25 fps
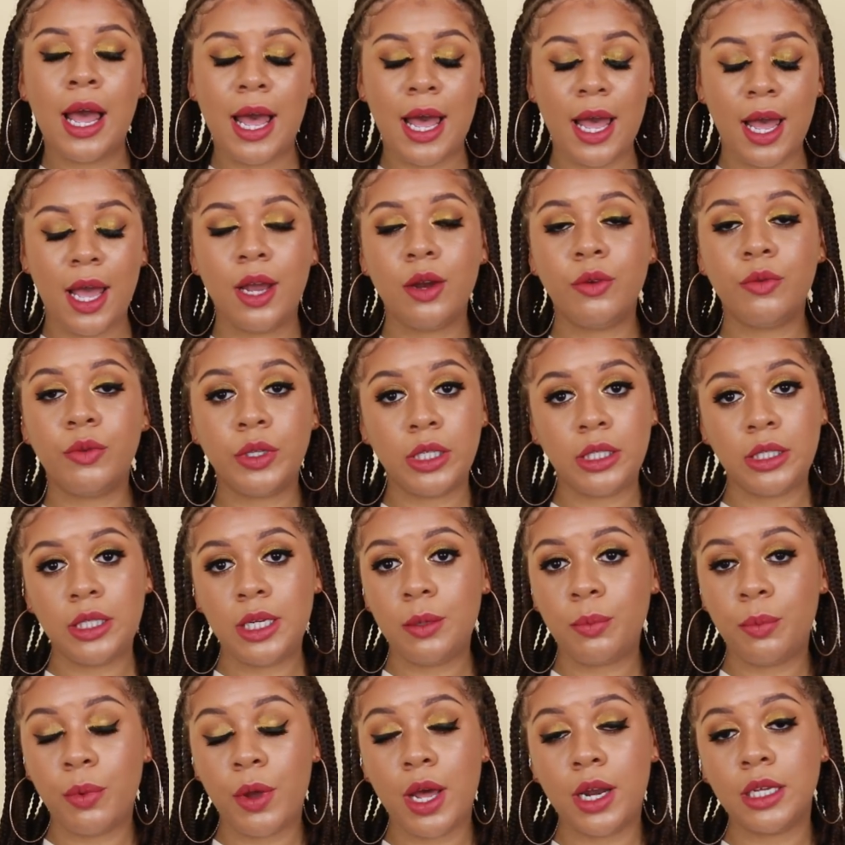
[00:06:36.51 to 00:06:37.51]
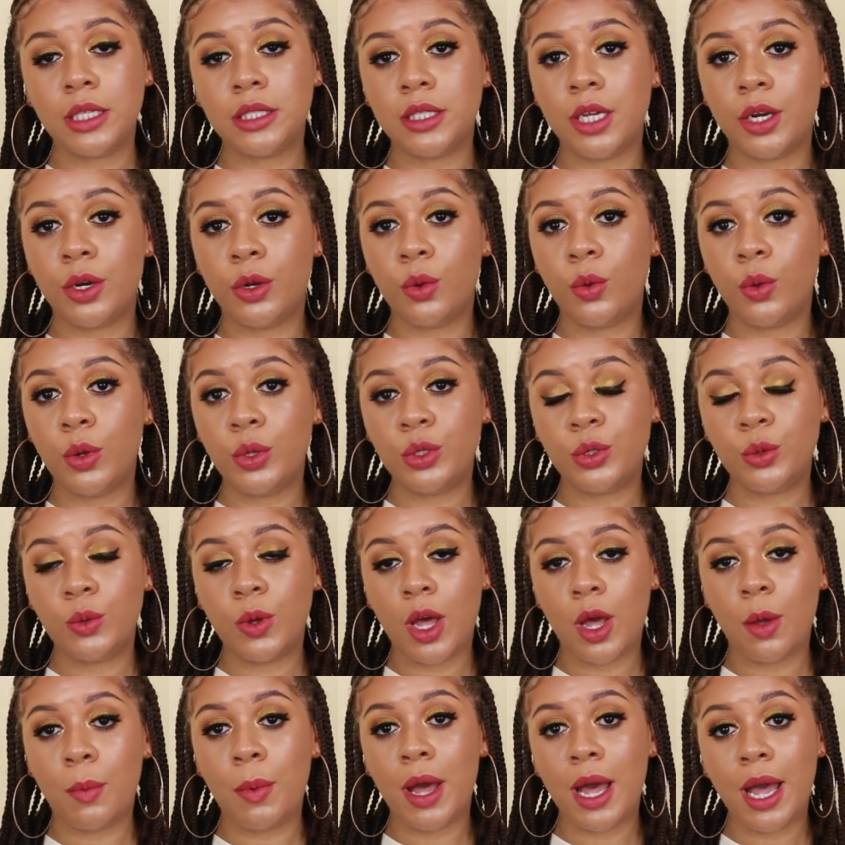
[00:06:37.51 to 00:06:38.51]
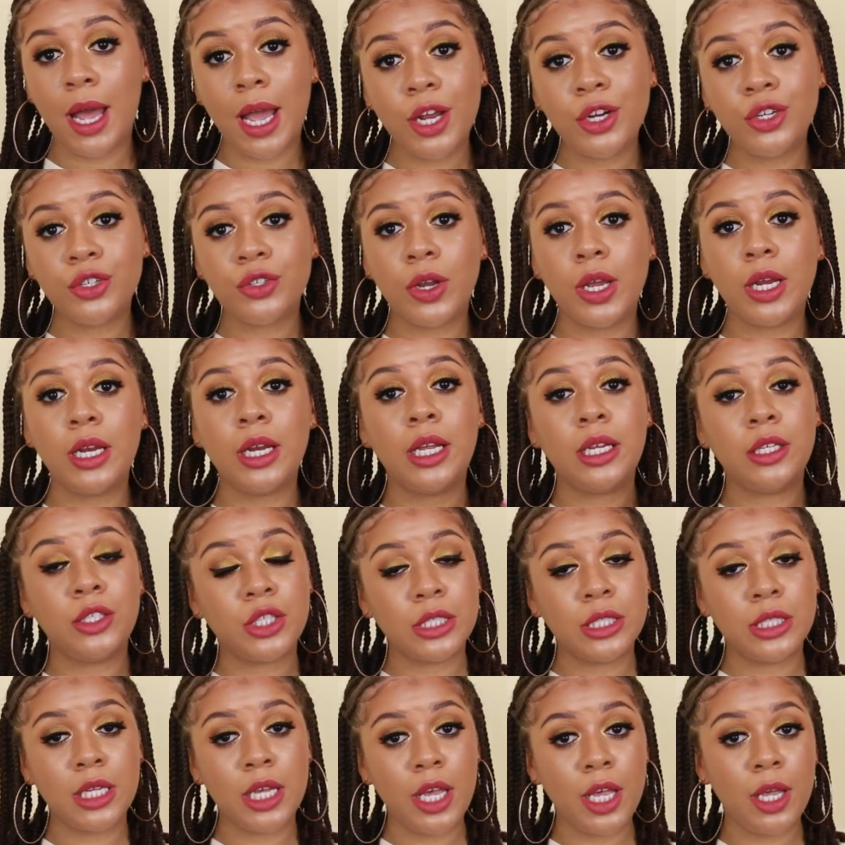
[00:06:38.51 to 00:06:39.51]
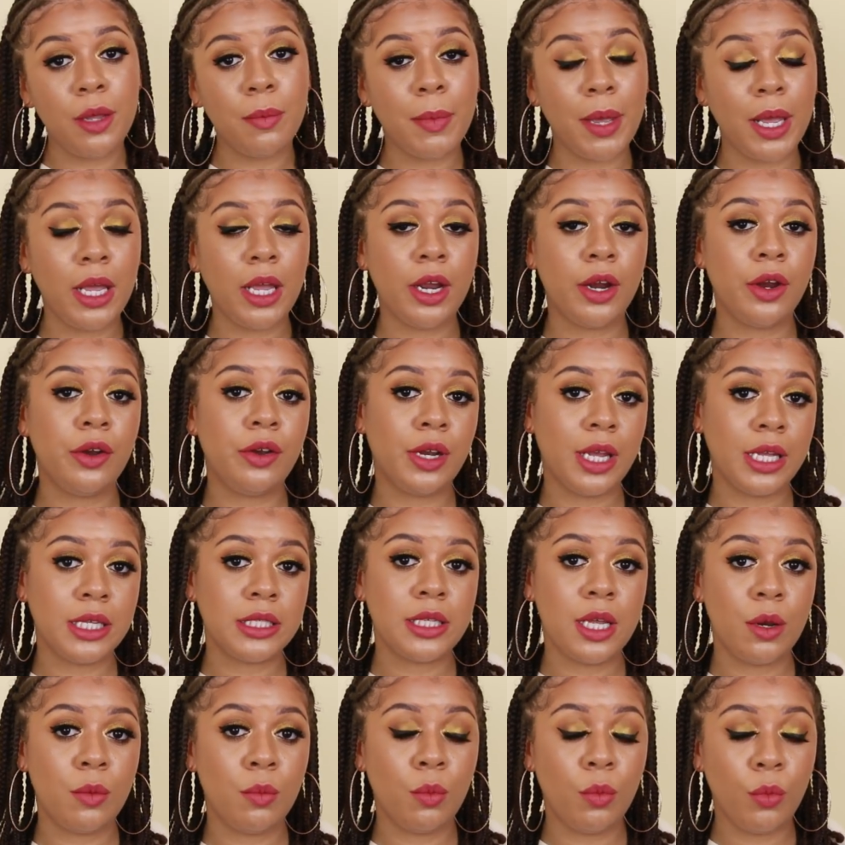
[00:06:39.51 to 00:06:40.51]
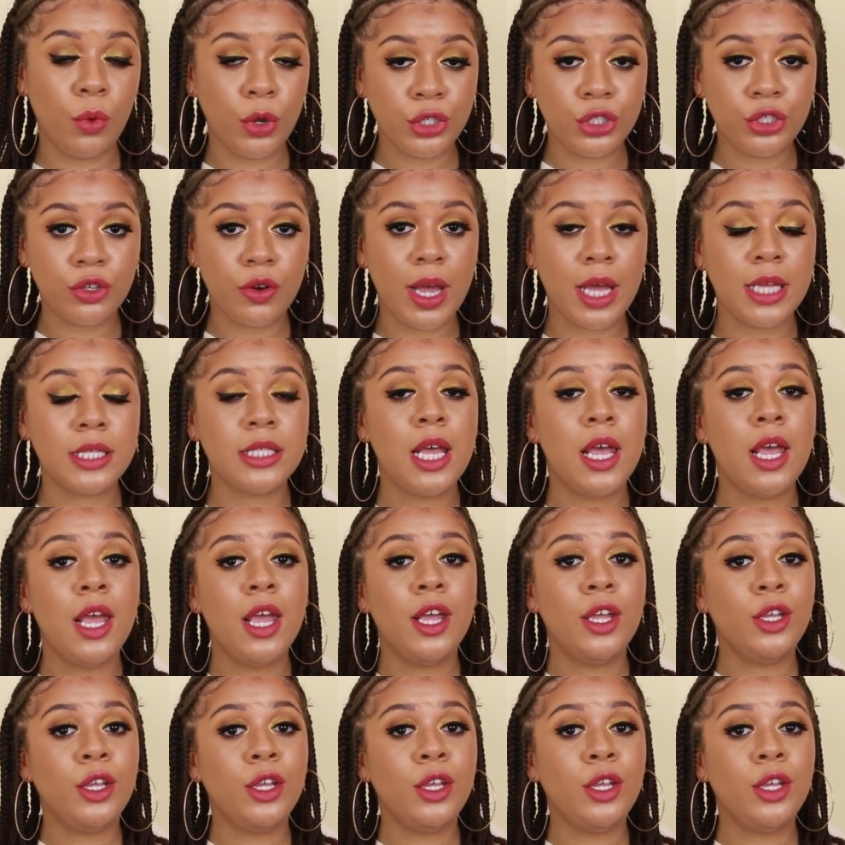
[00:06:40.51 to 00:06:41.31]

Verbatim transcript: I really need products that are going to help hydrate and just keep my hair nice and moisturized.